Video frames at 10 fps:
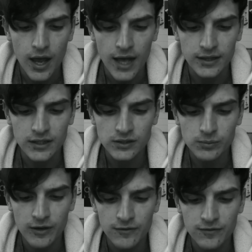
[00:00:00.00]
At this
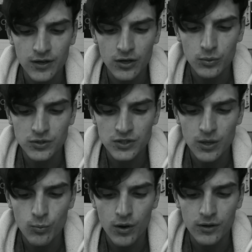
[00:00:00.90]
my fear was
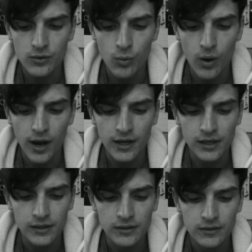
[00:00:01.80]
somewhat
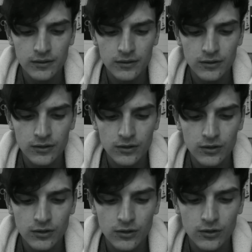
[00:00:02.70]
quieted,
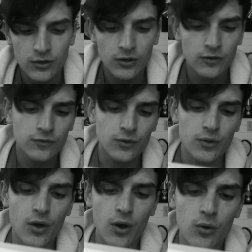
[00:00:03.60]
for
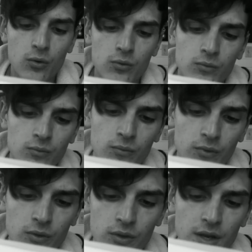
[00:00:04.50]
though
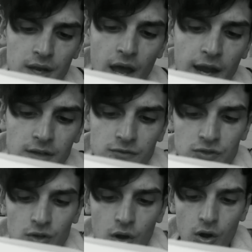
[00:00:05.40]
the night of
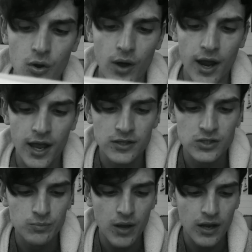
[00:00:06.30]
sorrow I had
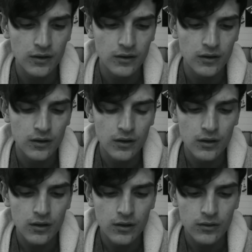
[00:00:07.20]
spent,
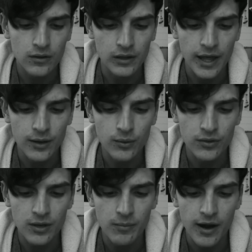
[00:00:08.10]
the lake
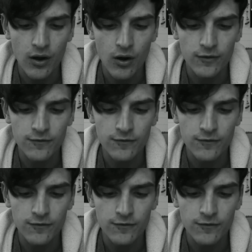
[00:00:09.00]
within my heart